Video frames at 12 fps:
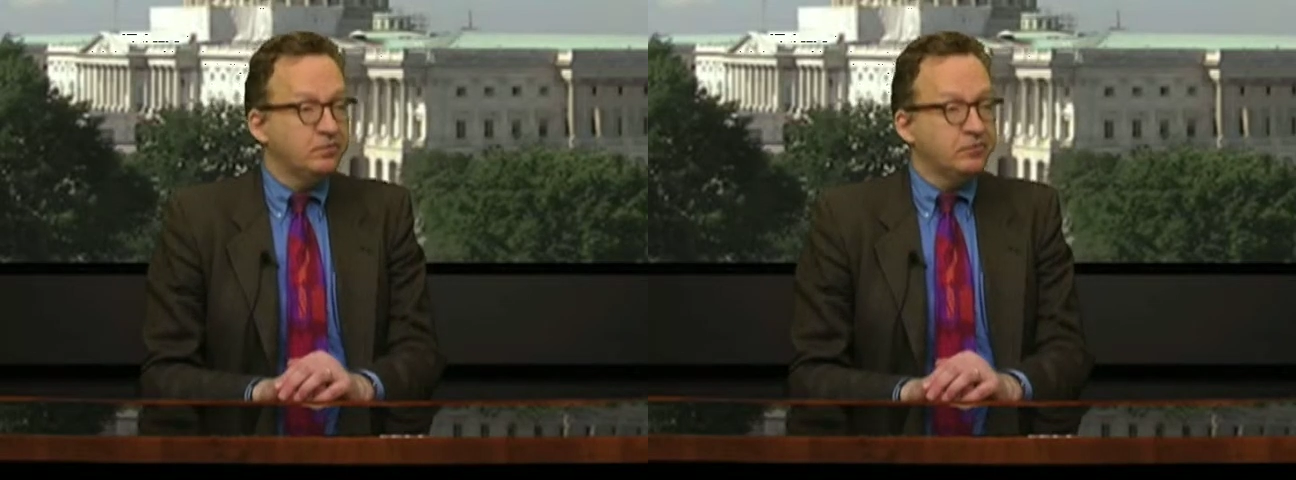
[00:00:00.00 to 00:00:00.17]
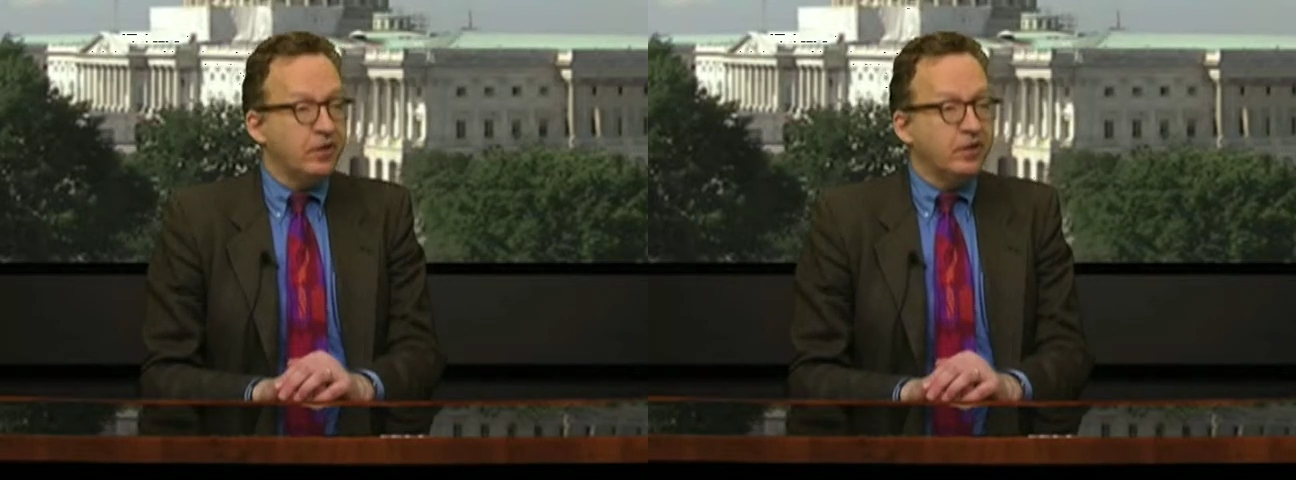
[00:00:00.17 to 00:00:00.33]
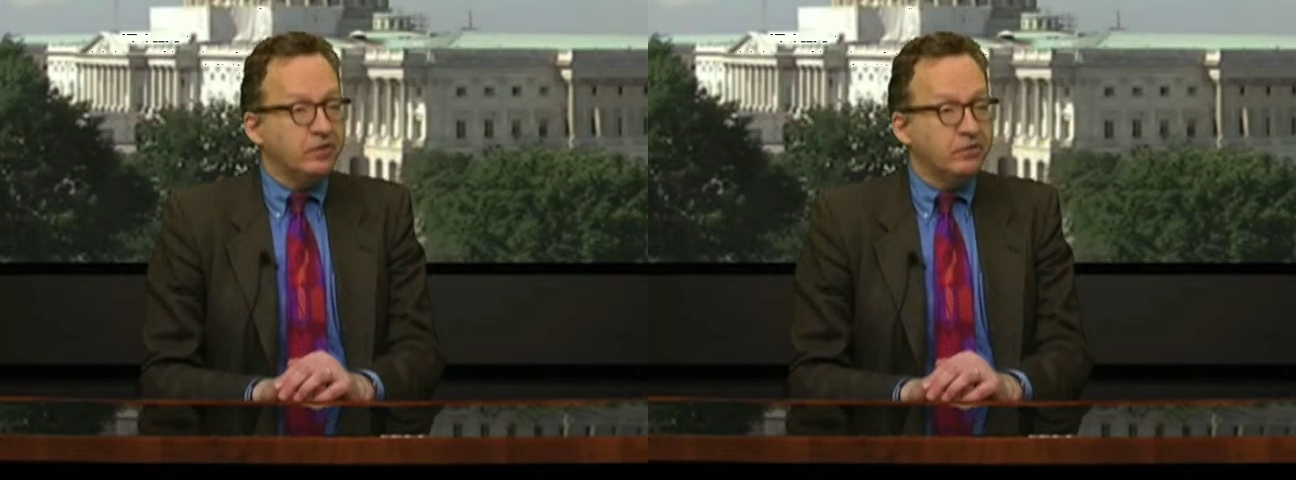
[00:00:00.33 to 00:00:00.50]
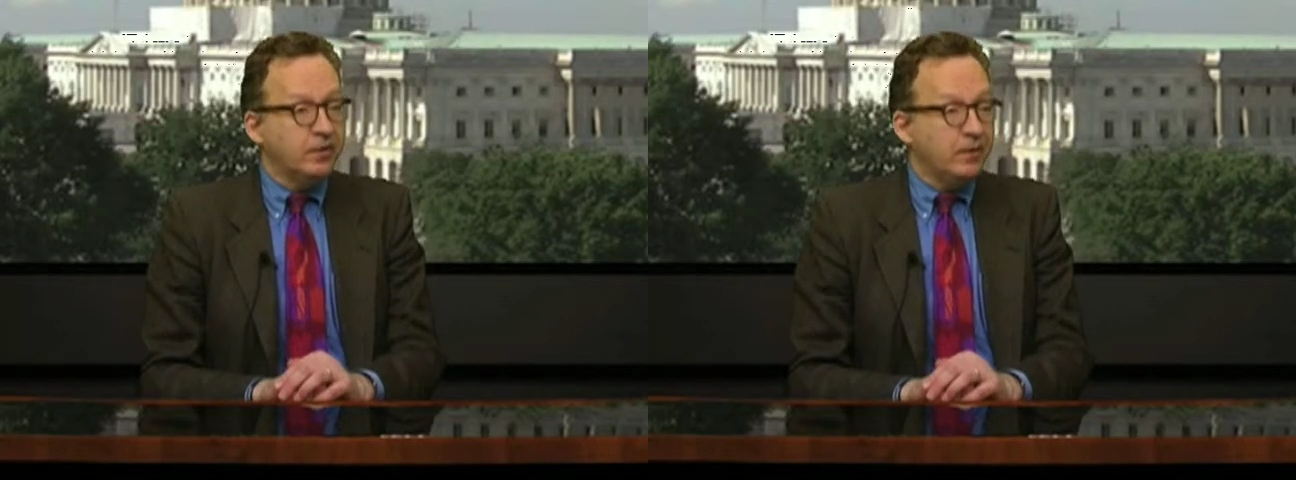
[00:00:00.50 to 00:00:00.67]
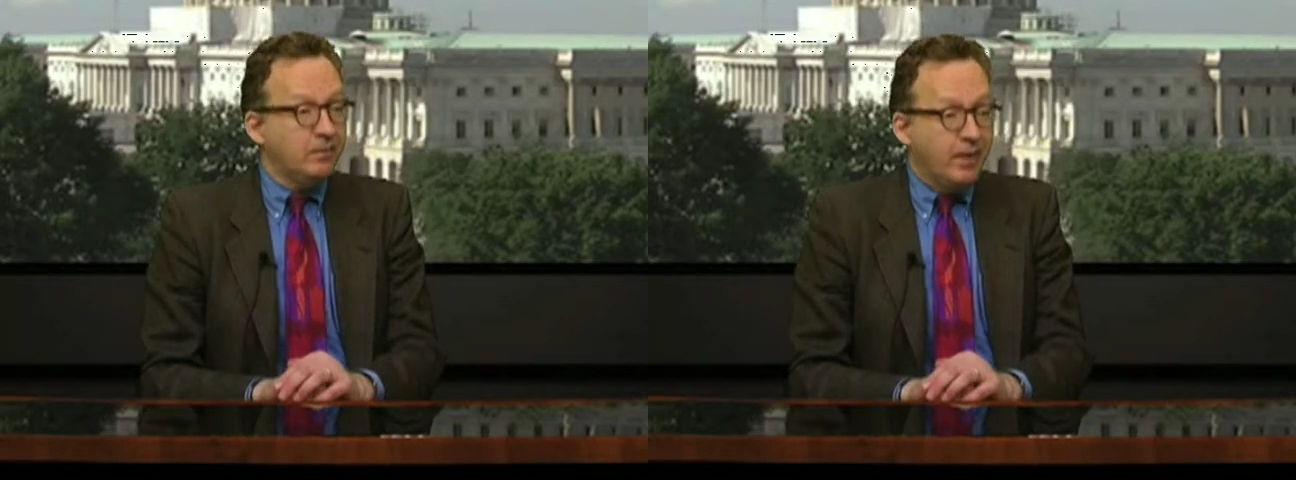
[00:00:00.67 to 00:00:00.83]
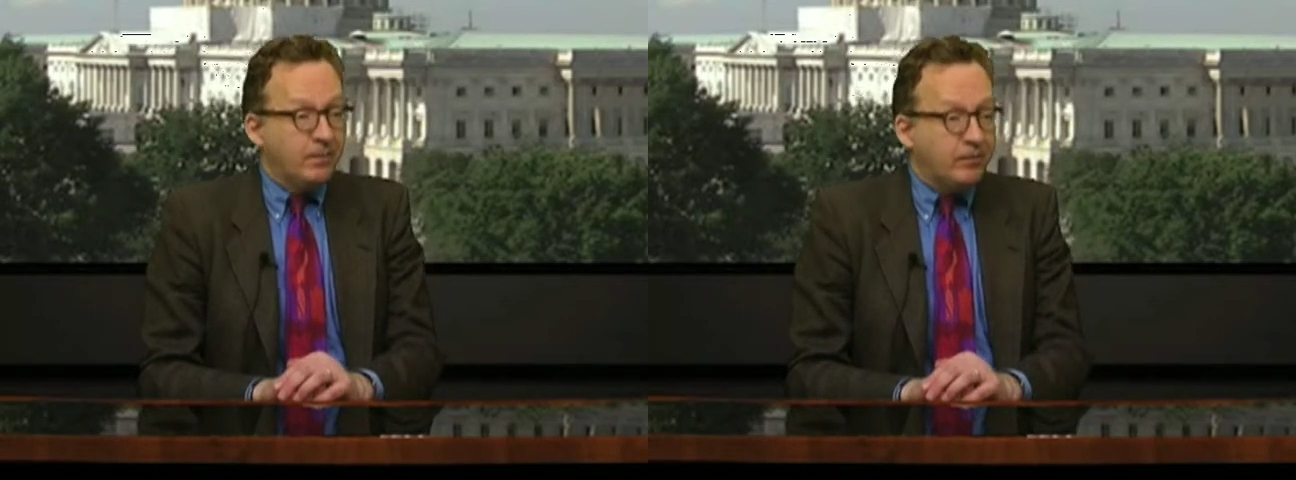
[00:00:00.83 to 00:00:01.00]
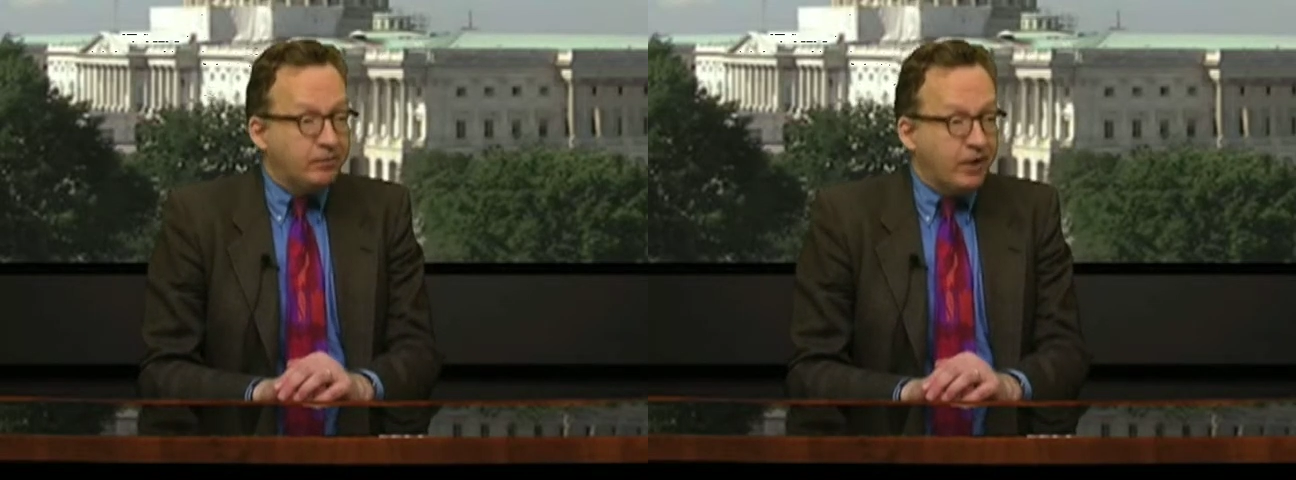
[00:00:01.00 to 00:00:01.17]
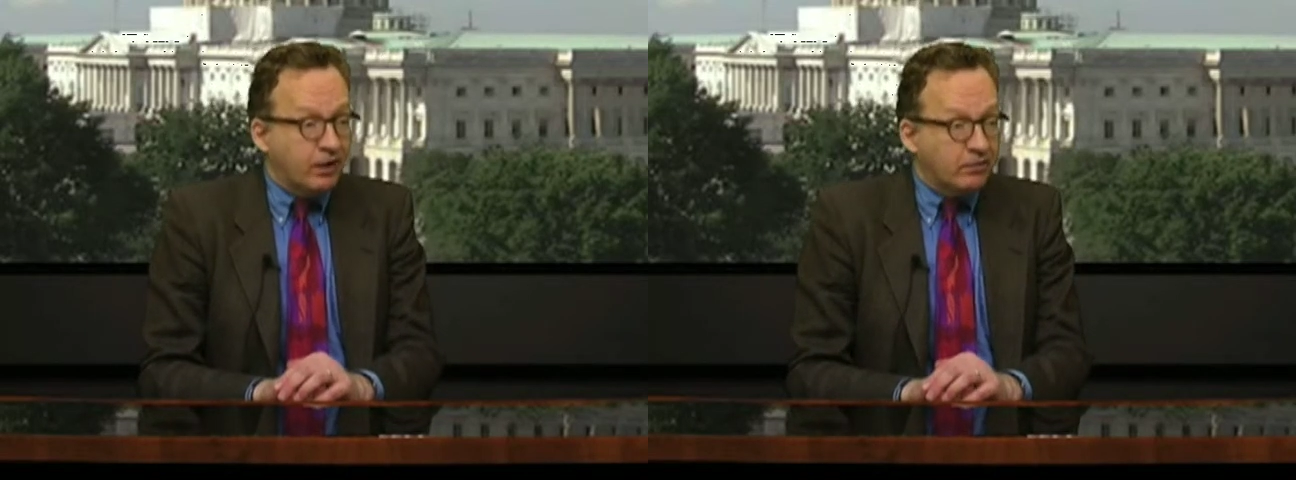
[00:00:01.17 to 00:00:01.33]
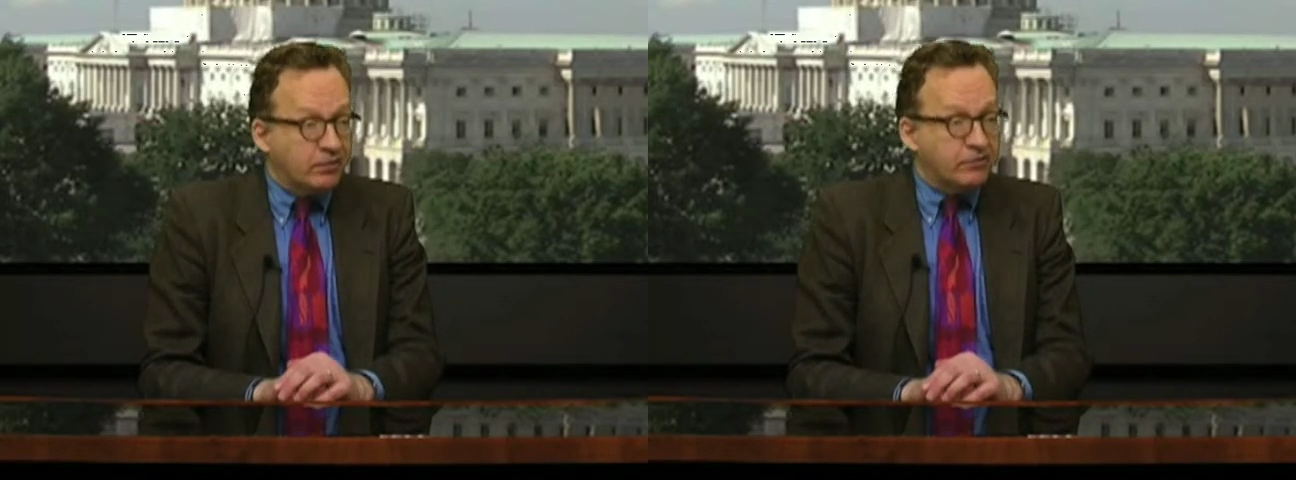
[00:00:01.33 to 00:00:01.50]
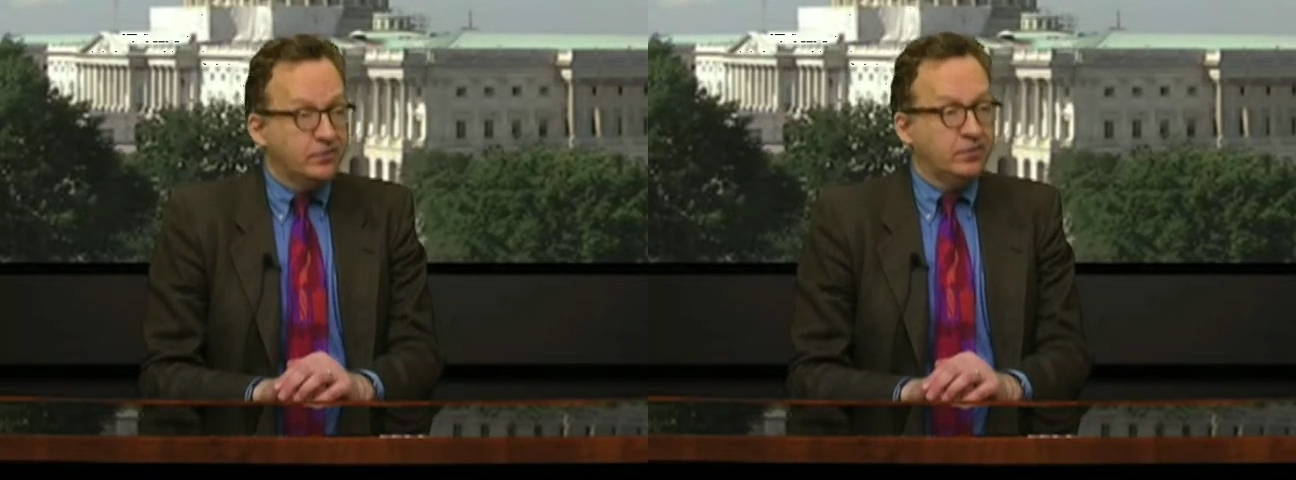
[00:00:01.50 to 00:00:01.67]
talking to a member of Congress,